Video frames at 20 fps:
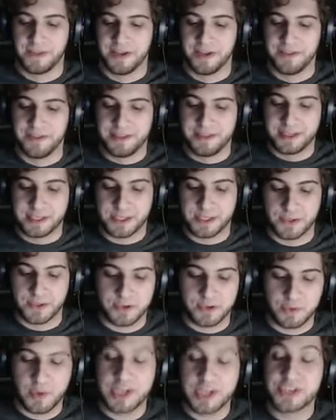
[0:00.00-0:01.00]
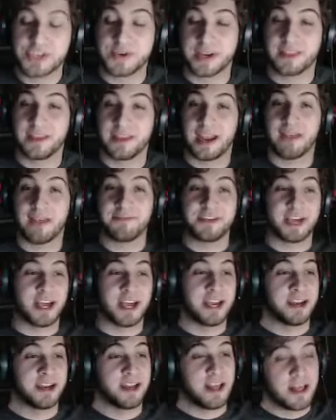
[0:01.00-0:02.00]
there's one trick that I've done
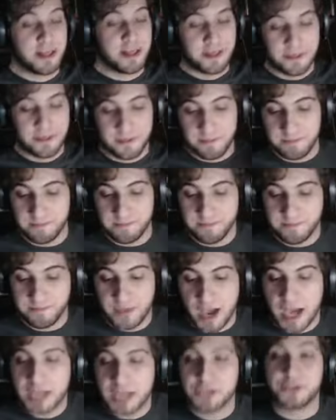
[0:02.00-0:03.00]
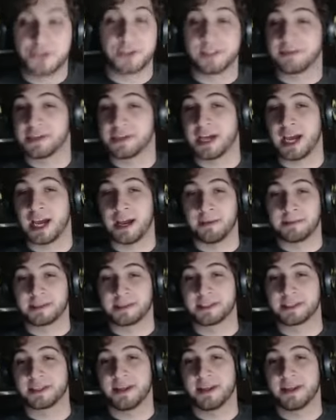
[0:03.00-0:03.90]
hundreds of times.